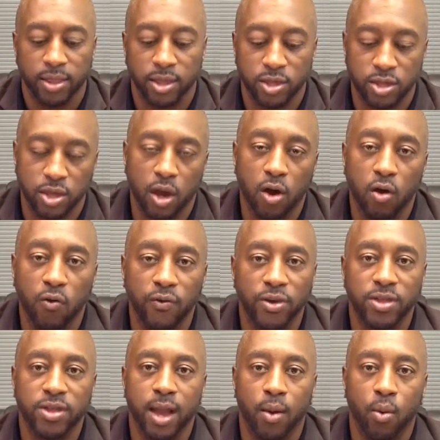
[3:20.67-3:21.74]
The stove
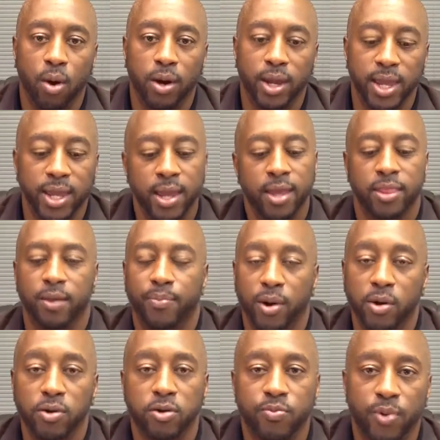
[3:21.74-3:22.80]
is not working, the
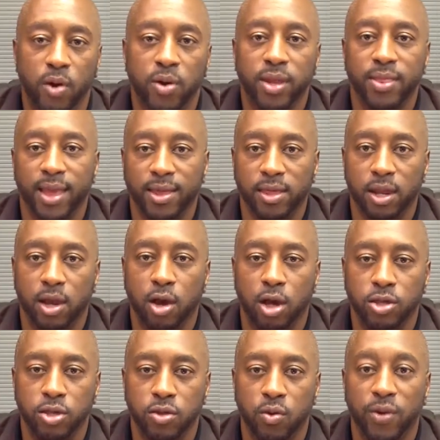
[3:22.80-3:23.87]
burner is broken, that's going to
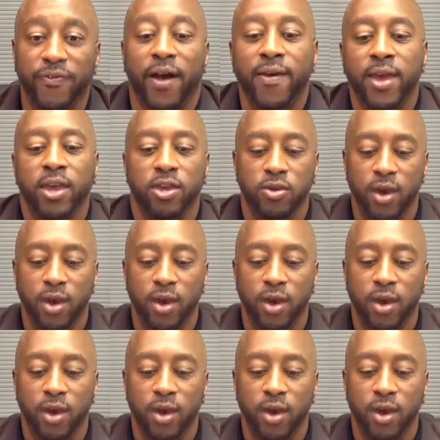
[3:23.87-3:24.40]
cost you $25.